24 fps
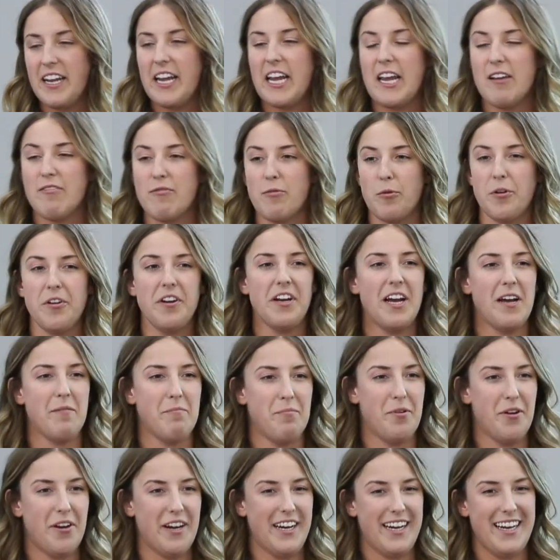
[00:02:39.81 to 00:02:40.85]
If we're not
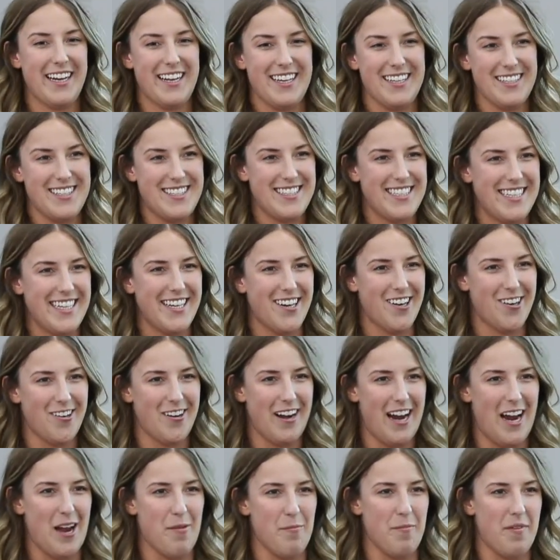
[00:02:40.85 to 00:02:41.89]
putting it in
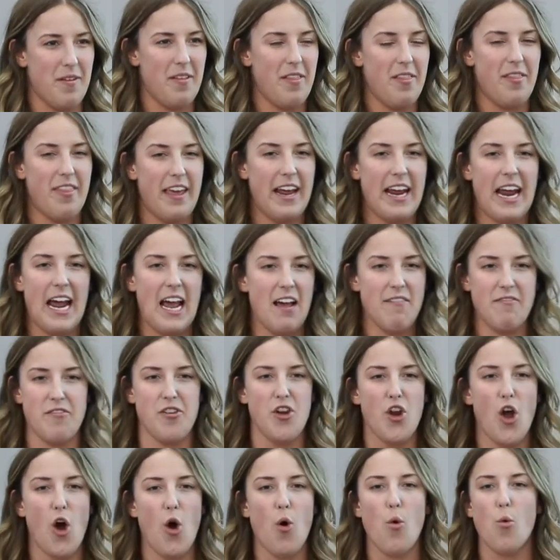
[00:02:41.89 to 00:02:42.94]
CRM, they have
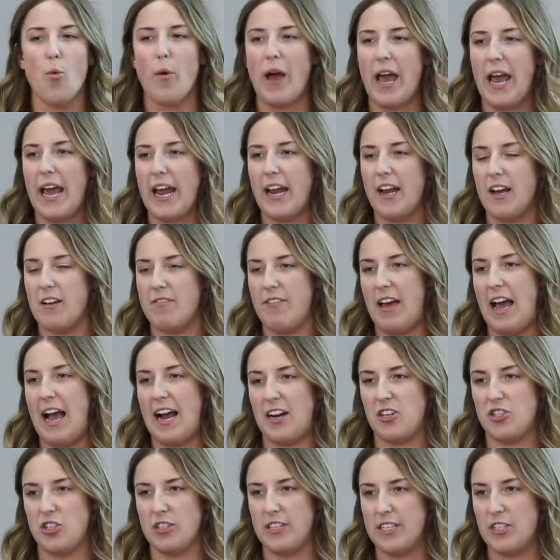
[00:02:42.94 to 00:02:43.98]
no way of
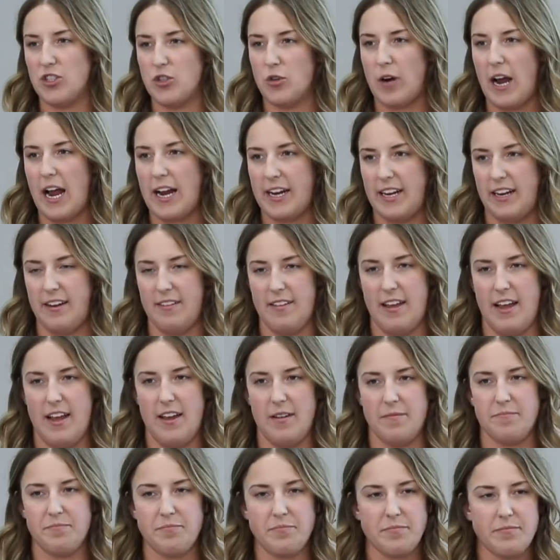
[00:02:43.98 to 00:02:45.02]
actually tracking
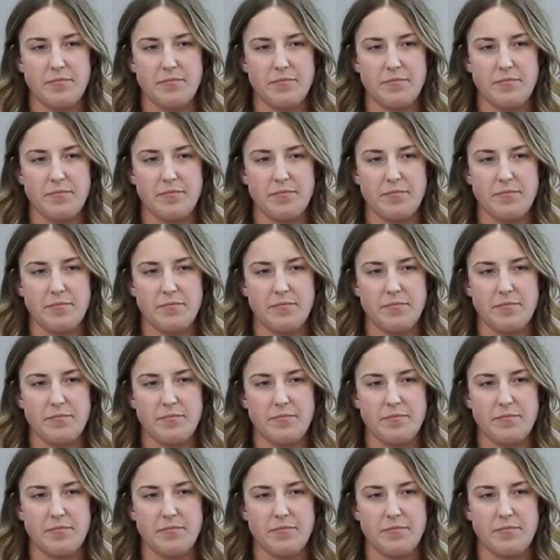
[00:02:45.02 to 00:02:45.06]
that.